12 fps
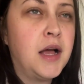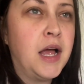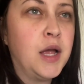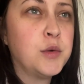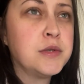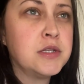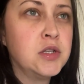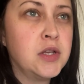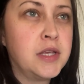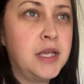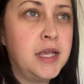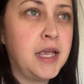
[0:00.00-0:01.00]
I was
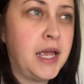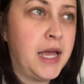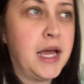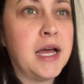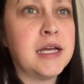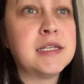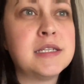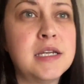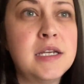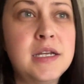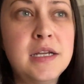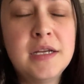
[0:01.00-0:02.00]
looking at
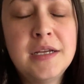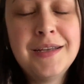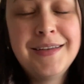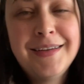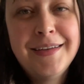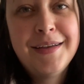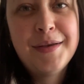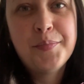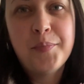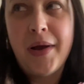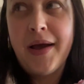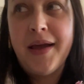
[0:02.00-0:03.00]

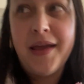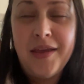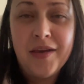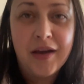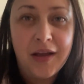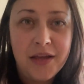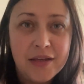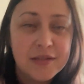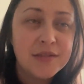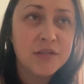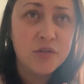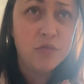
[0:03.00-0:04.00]
my
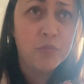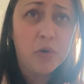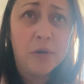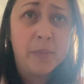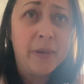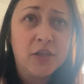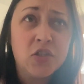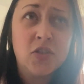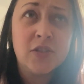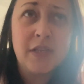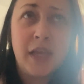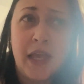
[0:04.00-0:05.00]
youngest newborn
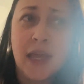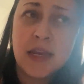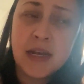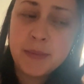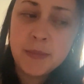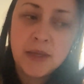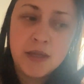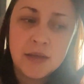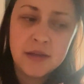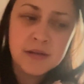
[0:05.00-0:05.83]
pictures again, and I'm like,